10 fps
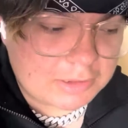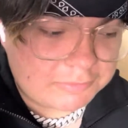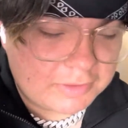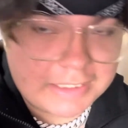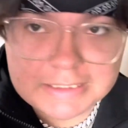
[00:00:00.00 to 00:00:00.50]

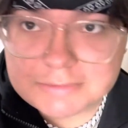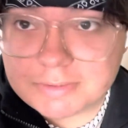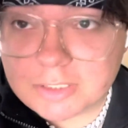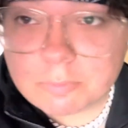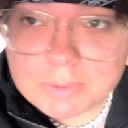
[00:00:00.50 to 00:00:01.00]
if you like this
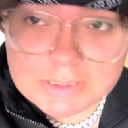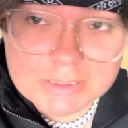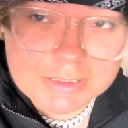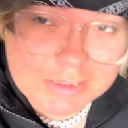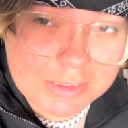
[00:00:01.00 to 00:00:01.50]
video, please
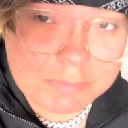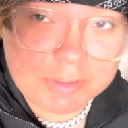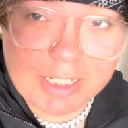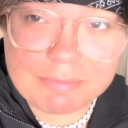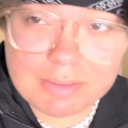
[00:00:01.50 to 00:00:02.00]
consider
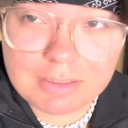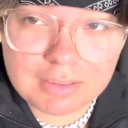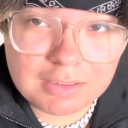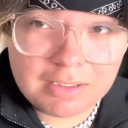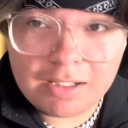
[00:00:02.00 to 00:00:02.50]
subscribing.
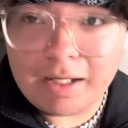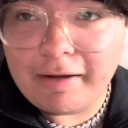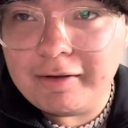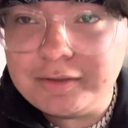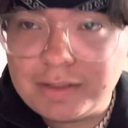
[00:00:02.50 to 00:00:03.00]

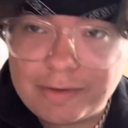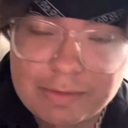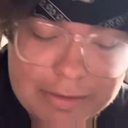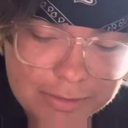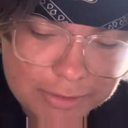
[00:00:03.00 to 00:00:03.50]
I don't know, I don't know
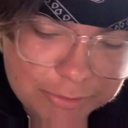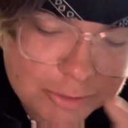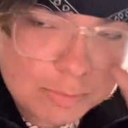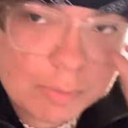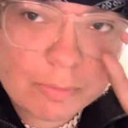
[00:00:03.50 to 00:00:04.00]
how to do
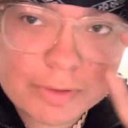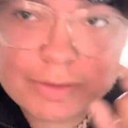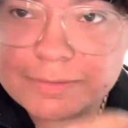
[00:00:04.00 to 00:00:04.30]
YouTube no more.